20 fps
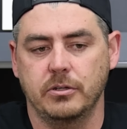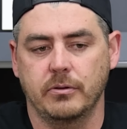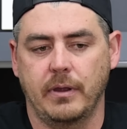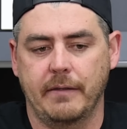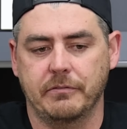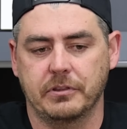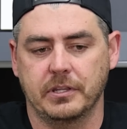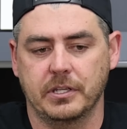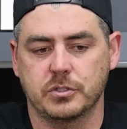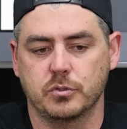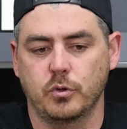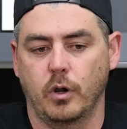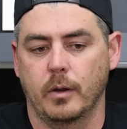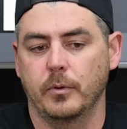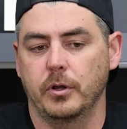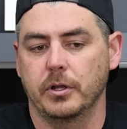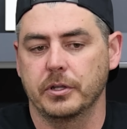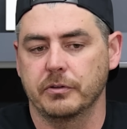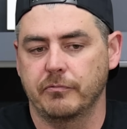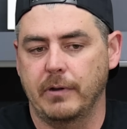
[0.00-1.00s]
You know, everything's
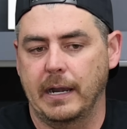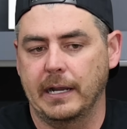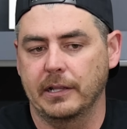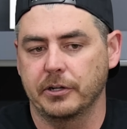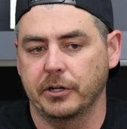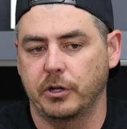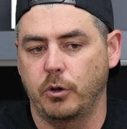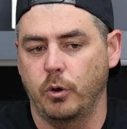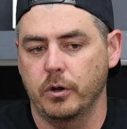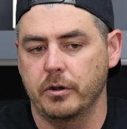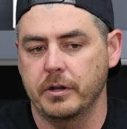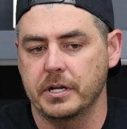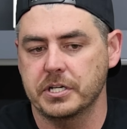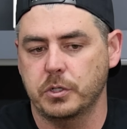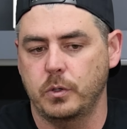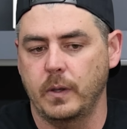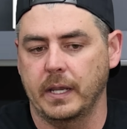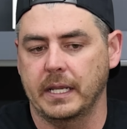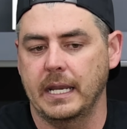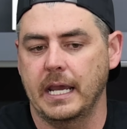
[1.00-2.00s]
normal, regular quarter
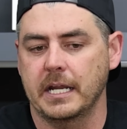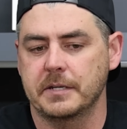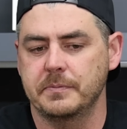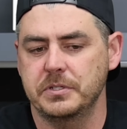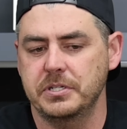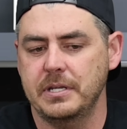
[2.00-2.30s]
inch quick connect,